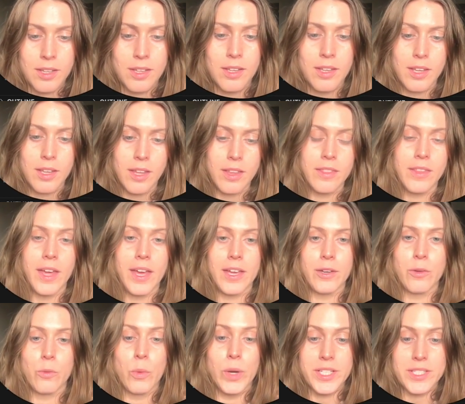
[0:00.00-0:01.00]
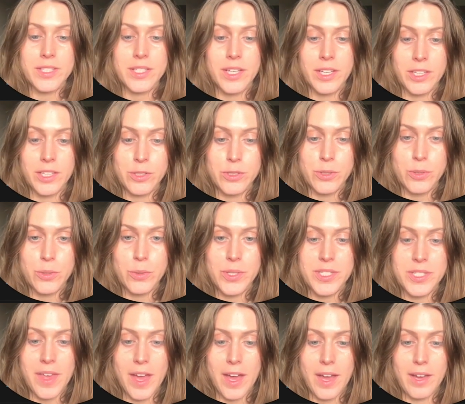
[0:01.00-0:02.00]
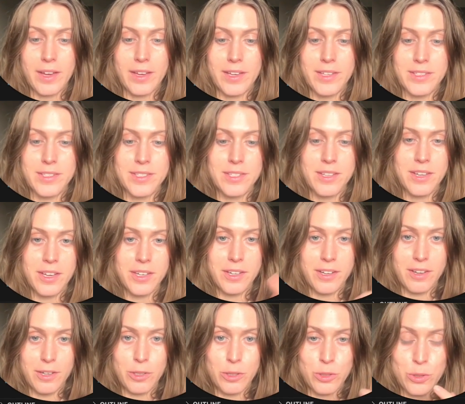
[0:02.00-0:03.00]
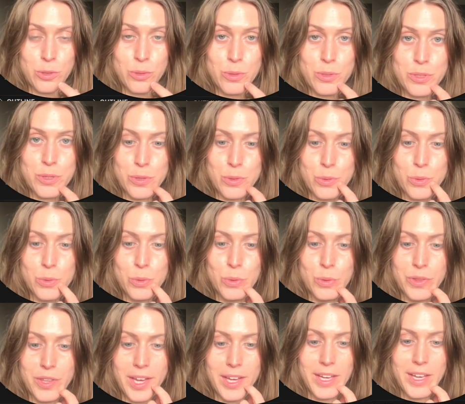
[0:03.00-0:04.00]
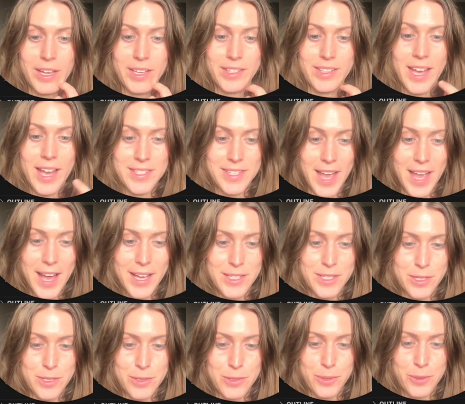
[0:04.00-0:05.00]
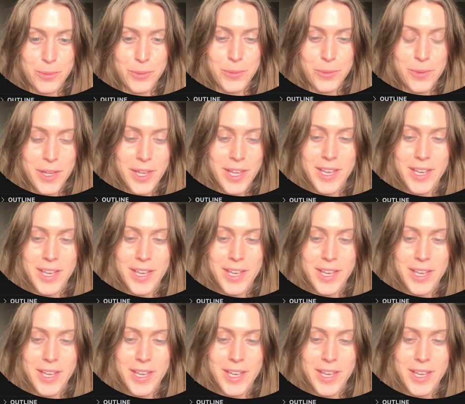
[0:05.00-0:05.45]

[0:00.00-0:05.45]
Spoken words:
And then what it's going to do is that it's going to use the tool that it has access to